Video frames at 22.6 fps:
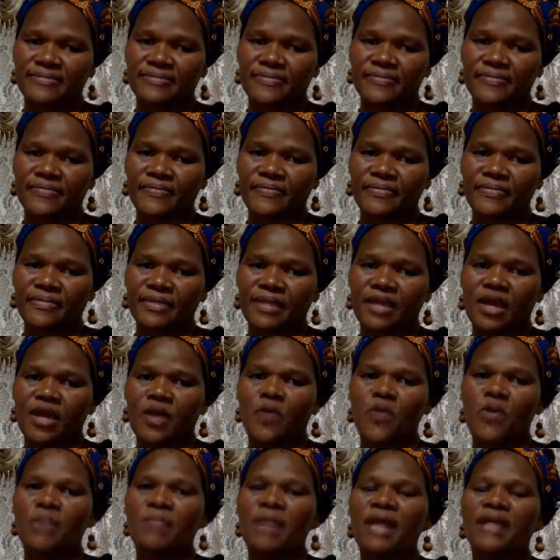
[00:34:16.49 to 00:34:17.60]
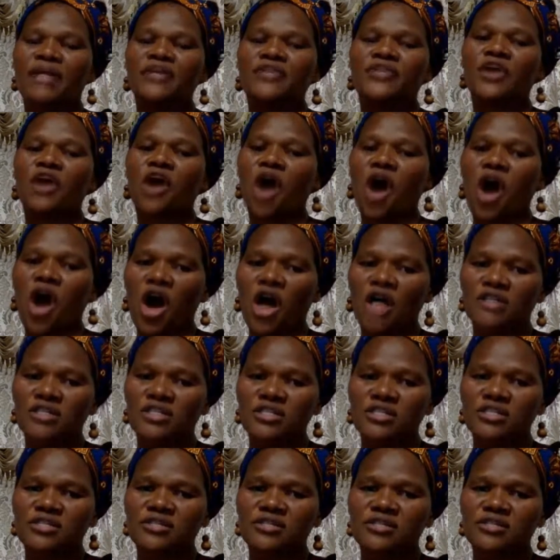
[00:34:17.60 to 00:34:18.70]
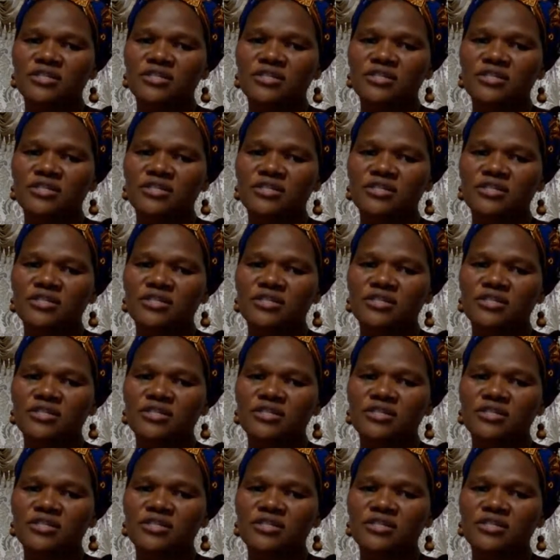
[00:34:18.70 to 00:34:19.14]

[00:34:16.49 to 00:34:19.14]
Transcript: Women in the arts,